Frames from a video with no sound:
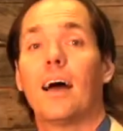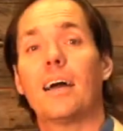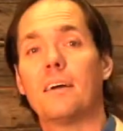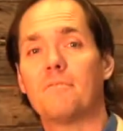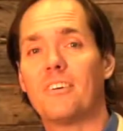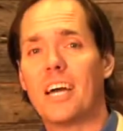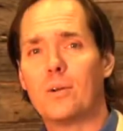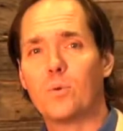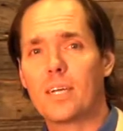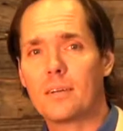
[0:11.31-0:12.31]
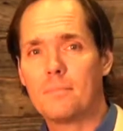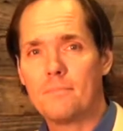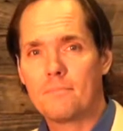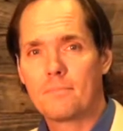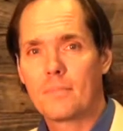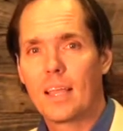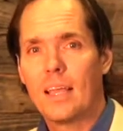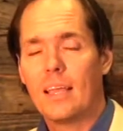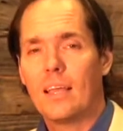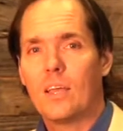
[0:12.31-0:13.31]
Hi, I'm Vi Wickham
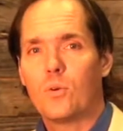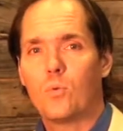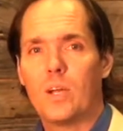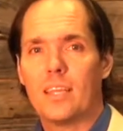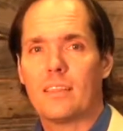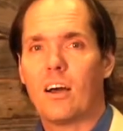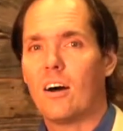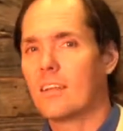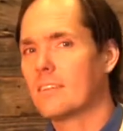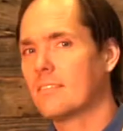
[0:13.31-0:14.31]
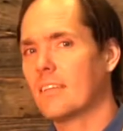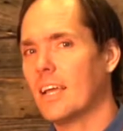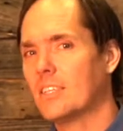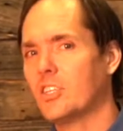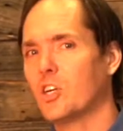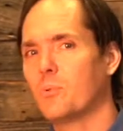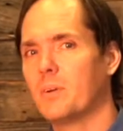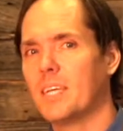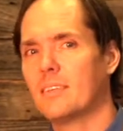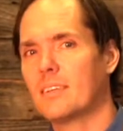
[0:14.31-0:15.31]
with Honest SEO
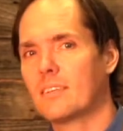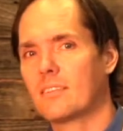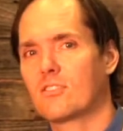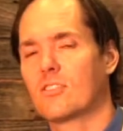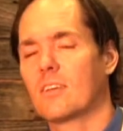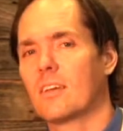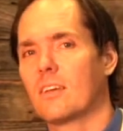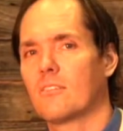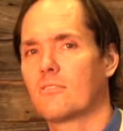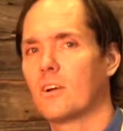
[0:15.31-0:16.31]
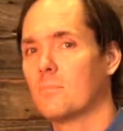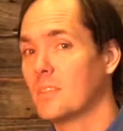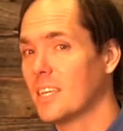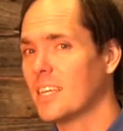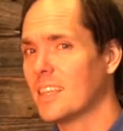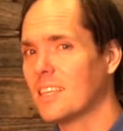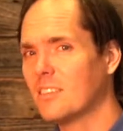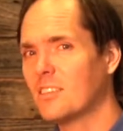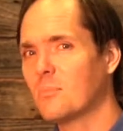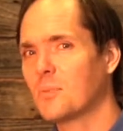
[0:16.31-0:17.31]
Basics from the Get
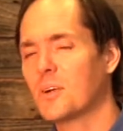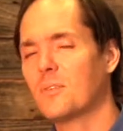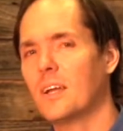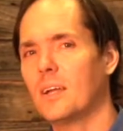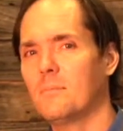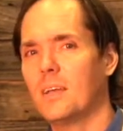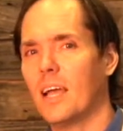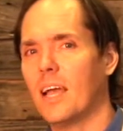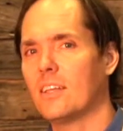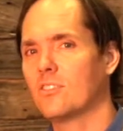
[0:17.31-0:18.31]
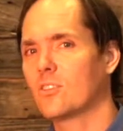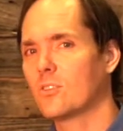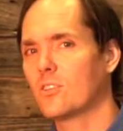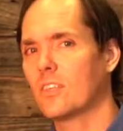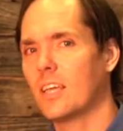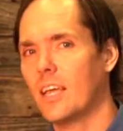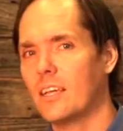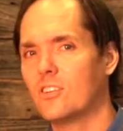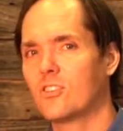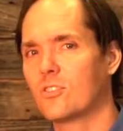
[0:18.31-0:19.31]
Listed program and Social
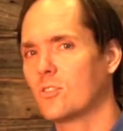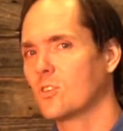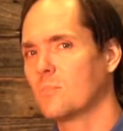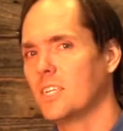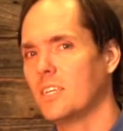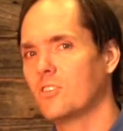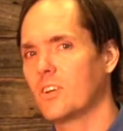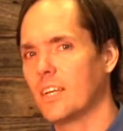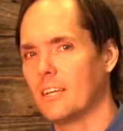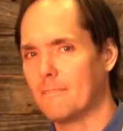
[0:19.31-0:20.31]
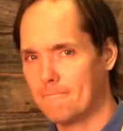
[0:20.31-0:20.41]
Edge social media training.